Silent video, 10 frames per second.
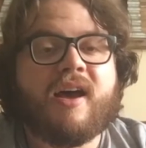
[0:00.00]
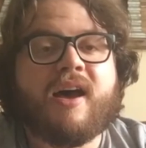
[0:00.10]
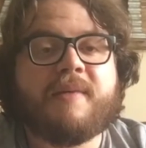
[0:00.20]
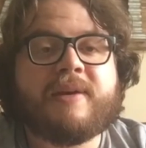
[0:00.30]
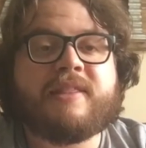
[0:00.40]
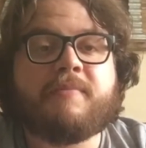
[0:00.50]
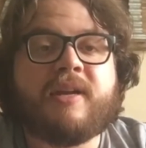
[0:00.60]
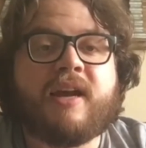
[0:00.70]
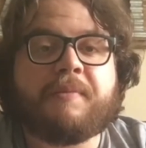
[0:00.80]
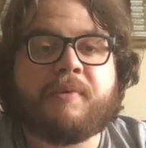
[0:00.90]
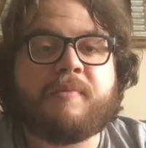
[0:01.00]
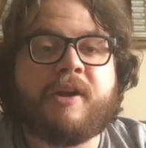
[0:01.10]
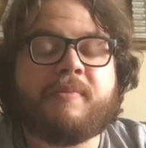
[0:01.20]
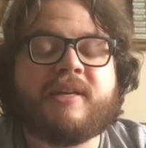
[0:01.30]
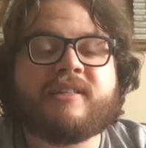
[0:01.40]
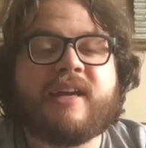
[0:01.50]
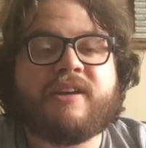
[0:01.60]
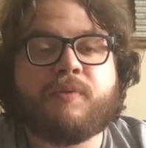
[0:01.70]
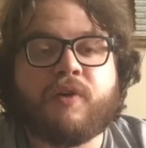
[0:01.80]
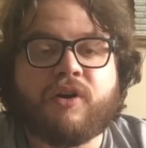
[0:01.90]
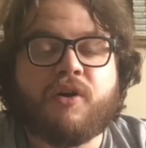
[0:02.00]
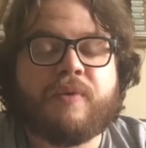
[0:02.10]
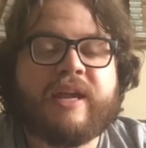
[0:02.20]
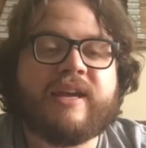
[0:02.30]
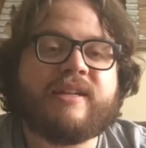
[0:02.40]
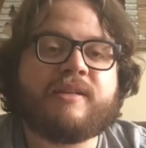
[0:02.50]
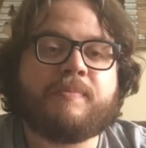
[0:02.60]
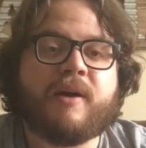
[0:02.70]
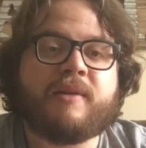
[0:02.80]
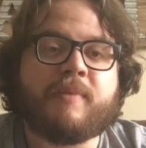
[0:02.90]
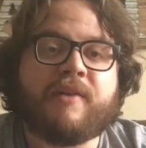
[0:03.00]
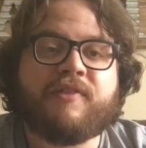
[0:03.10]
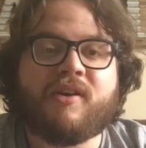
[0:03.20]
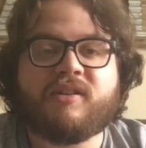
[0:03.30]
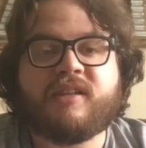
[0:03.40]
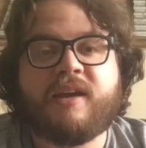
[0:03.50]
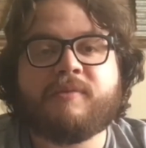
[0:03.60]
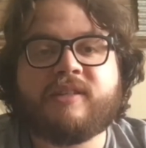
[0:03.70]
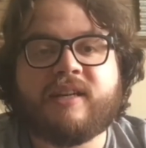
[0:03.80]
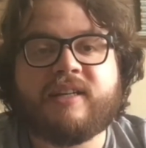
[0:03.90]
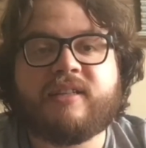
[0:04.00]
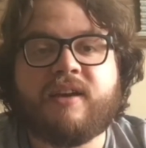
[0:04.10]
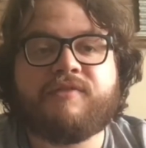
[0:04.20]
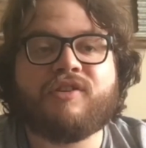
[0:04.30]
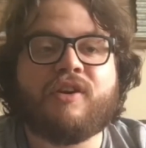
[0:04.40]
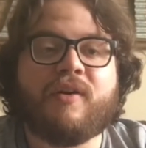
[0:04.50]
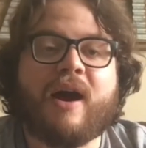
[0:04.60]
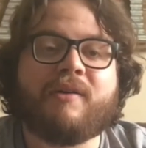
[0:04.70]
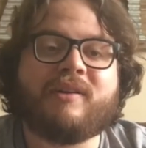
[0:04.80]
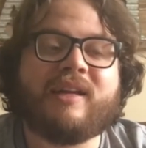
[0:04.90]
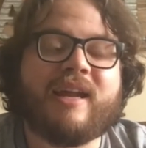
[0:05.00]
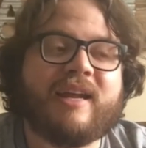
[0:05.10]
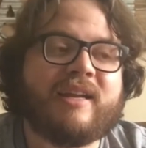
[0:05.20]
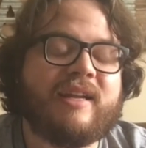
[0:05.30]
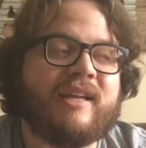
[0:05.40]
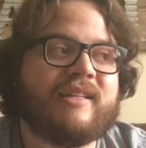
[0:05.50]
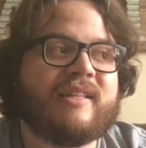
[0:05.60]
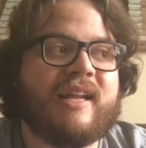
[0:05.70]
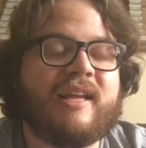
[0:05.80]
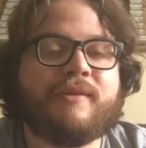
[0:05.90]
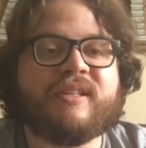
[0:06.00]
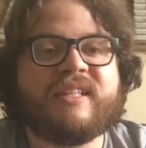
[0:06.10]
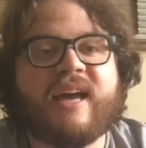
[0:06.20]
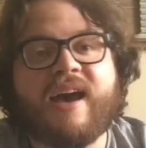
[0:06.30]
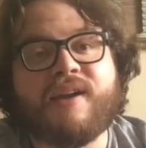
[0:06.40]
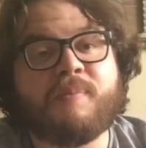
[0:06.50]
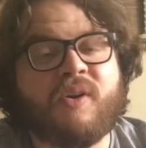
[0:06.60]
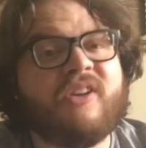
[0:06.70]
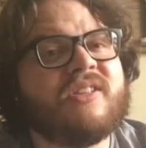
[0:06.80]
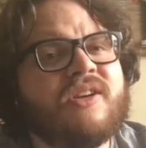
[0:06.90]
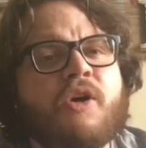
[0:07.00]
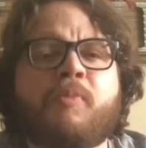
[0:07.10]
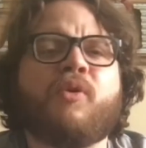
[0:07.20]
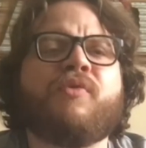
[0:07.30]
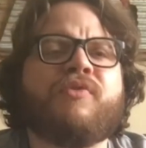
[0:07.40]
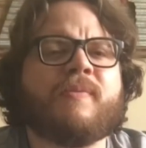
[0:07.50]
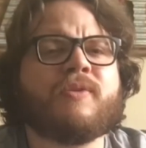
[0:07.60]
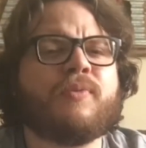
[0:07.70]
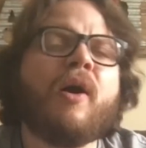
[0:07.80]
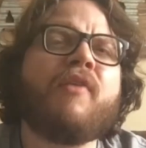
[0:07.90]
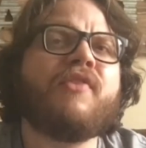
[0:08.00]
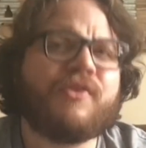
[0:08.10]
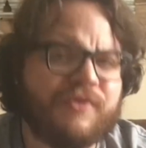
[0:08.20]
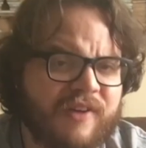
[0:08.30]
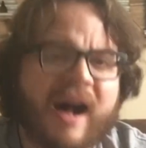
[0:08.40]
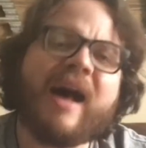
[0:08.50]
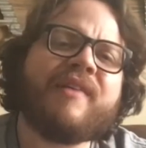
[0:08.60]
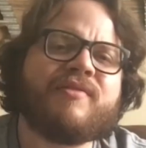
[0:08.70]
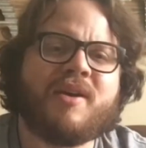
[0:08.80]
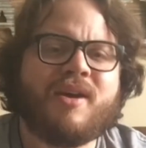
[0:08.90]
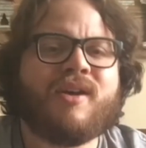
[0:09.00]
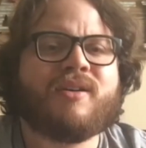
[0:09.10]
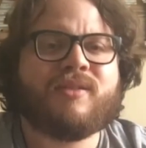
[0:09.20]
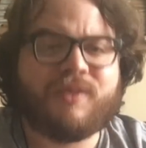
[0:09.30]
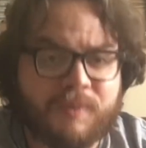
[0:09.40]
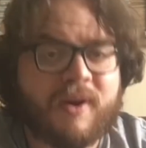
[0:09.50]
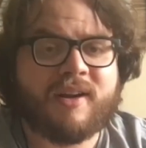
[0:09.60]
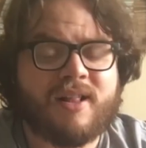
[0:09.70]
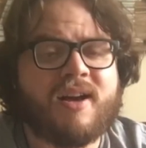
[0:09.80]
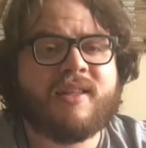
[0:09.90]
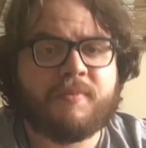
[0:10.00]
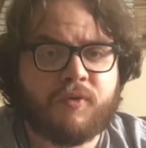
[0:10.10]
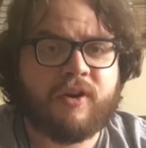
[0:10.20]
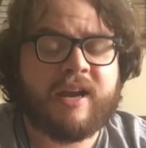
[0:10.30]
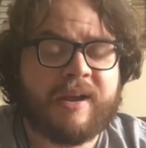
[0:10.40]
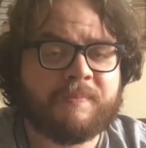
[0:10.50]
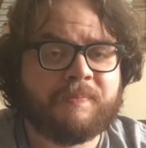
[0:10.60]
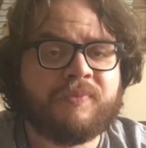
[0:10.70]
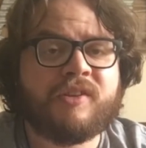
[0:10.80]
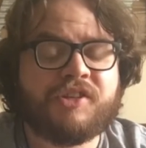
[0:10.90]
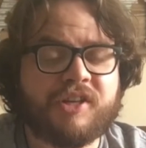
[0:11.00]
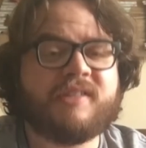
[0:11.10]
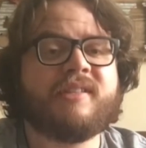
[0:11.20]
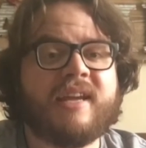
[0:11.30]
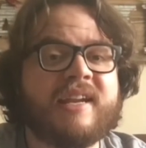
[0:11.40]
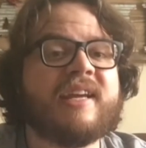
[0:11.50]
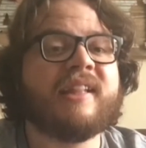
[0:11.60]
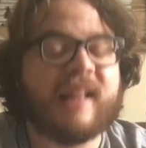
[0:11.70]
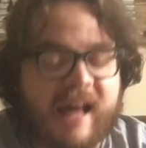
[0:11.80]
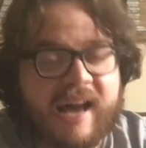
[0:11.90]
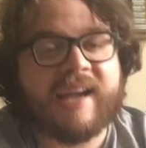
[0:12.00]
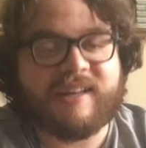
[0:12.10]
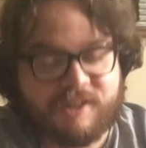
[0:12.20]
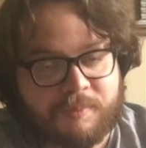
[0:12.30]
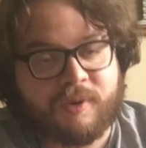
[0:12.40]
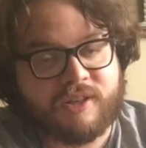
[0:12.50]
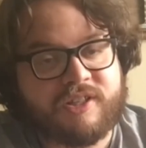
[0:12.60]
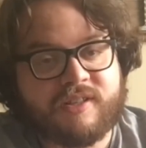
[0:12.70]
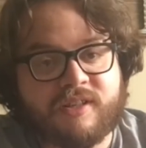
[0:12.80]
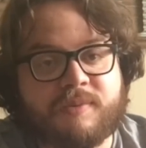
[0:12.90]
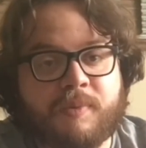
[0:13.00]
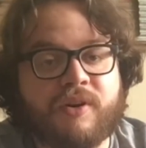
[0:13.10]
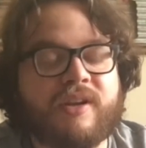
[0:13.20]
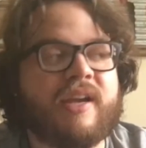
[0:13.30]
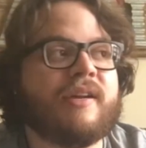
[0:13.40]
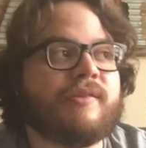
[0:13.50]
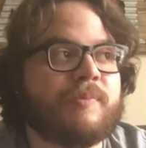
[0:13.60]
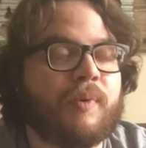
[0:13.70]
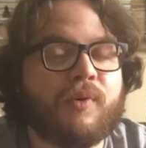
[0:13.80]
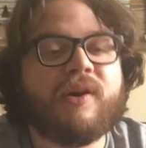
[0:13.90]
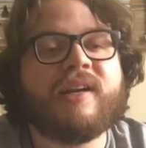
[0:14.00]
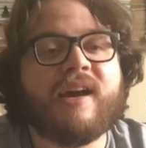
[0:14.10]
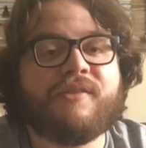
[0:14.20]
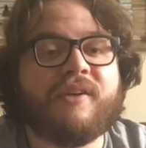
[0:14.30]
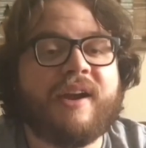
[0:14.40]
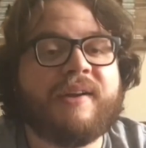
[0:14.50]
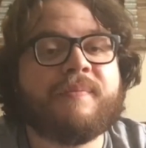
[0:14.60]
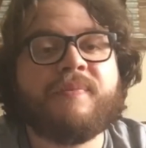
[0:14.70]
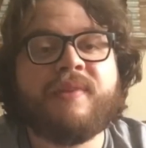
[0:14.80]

um, at the midnight premiere because I had to work all weekend, but my fiance was nice enough to go out and get it. He said he was at Barnes & Noble from 12.05 to 1 o'clock in the morning, just standing in line to purchase this book, and it was pouring down rain.